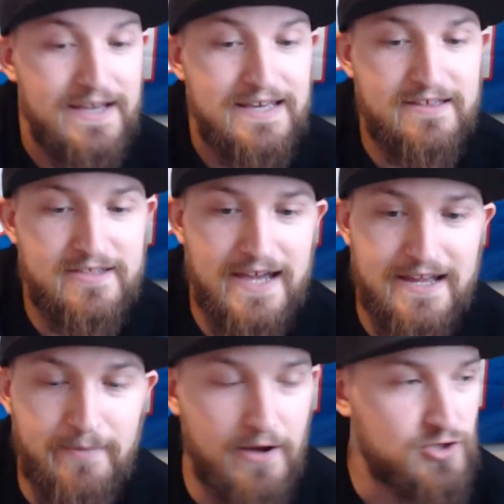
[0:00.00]
He
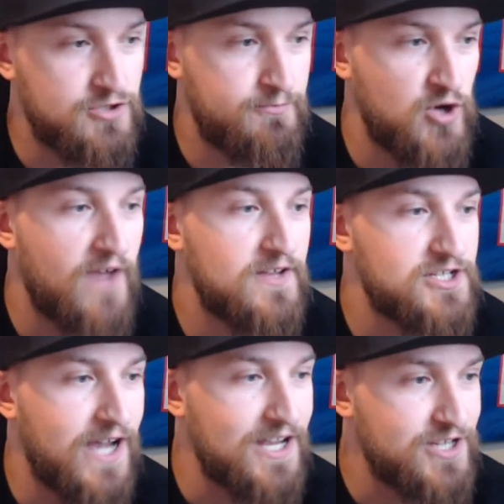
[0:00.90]
said about drafting
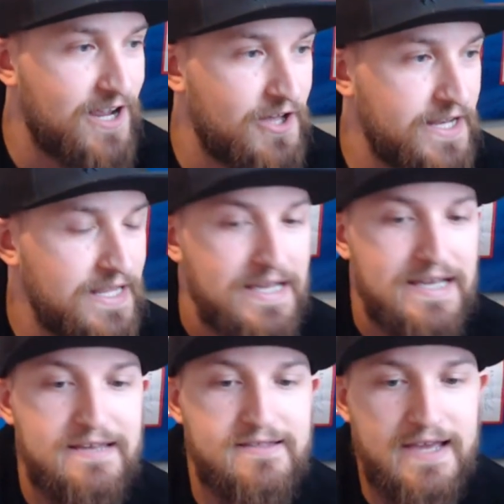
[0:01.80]
Josh Allen.
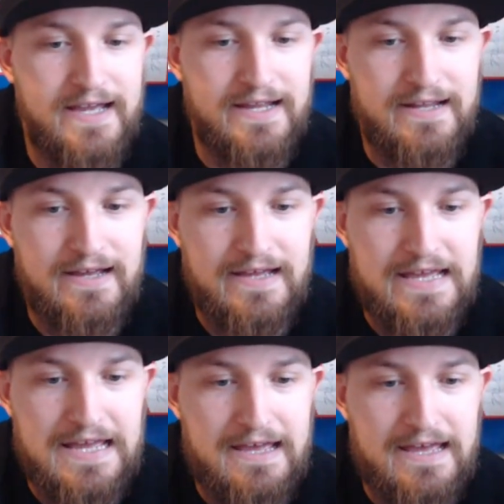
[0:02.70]
He said,
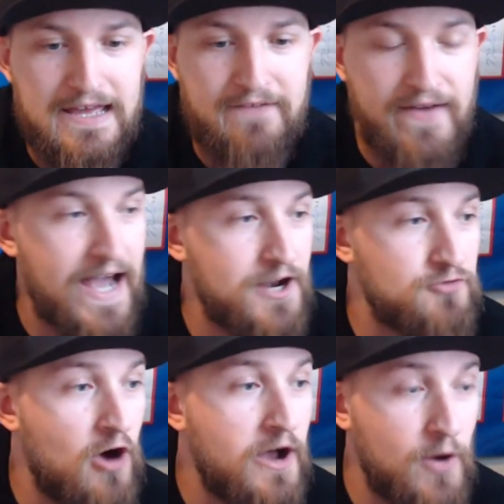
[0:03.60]
if I got it
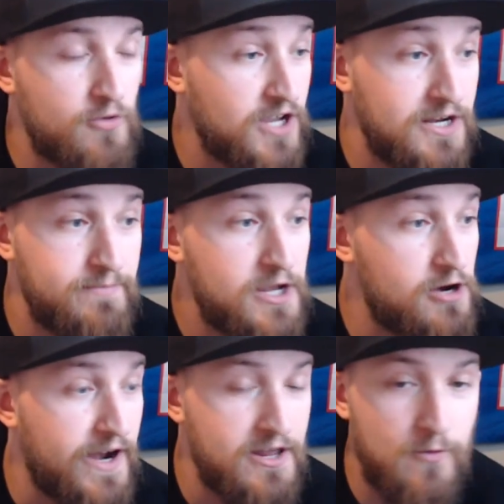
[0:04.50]
wrong, I wasn't going to be
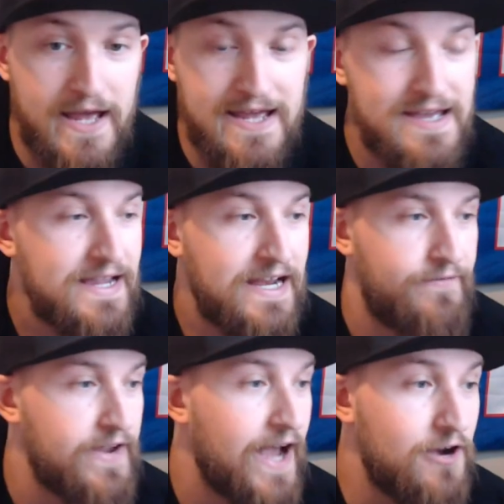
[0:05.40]
here anyway. And if
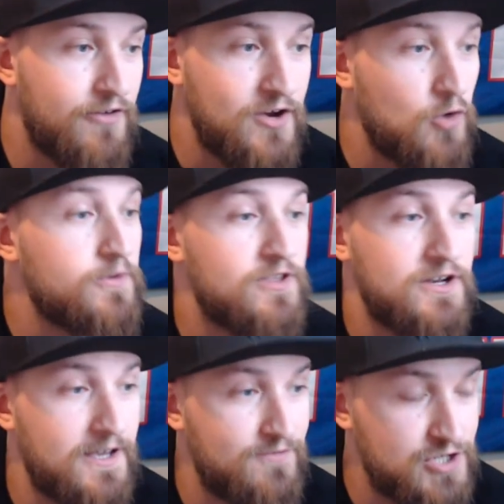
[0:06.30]
I got it right, no one's
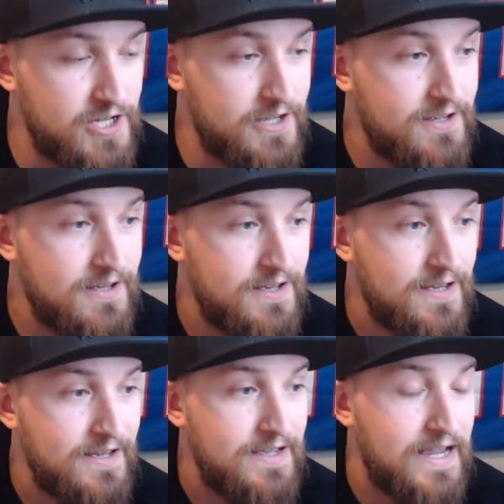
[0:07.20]
going to give a shit.
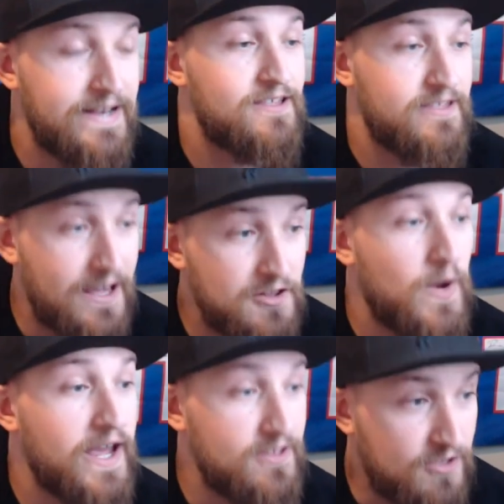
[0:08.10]
And that's exactly
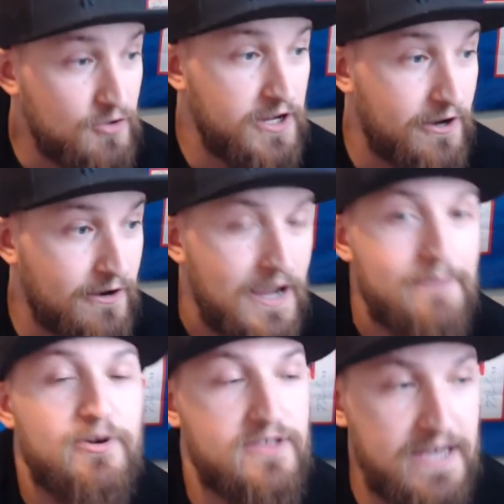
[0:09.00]
why he's still here,
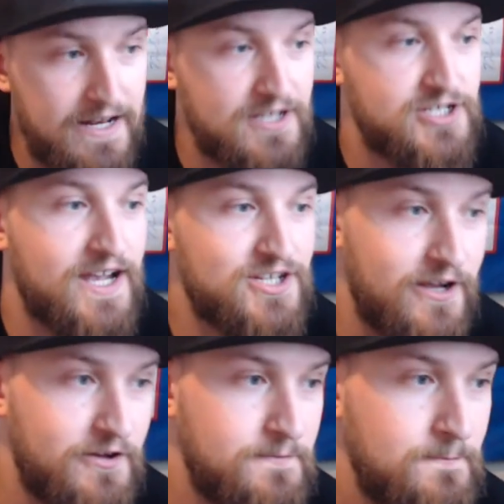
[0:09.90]
because he hit on Josh
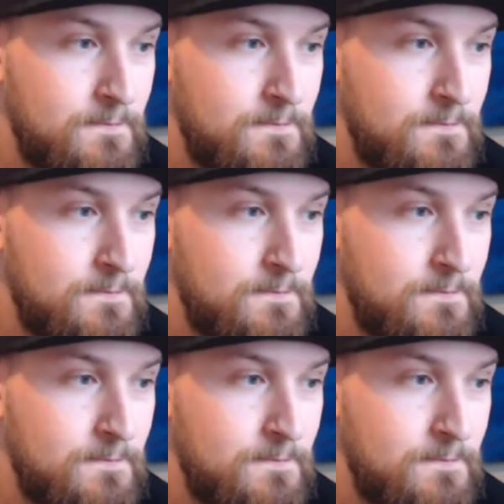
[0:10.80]
Allen.